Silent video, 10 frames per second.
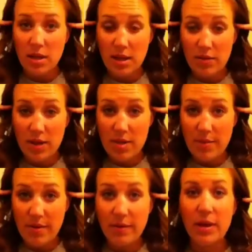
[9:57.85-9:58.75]
then right
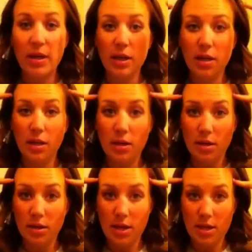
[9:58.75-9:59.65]
above the ear,
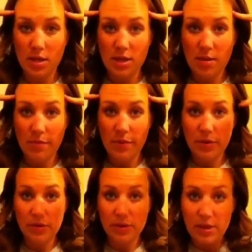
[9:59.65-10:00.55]
then your
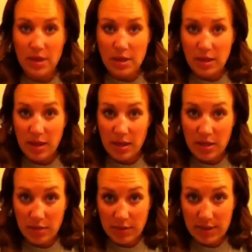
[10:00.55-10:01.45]
temples, then
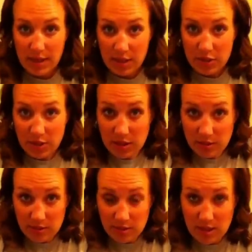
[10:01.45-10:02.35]
your
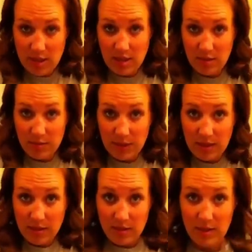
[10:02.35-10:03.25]
recession, and that'll
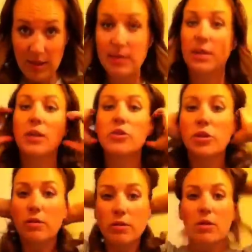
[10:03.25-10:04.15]
be the last
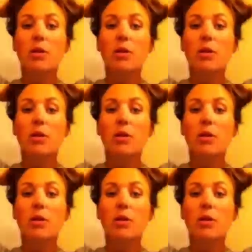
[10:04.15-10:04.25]
section.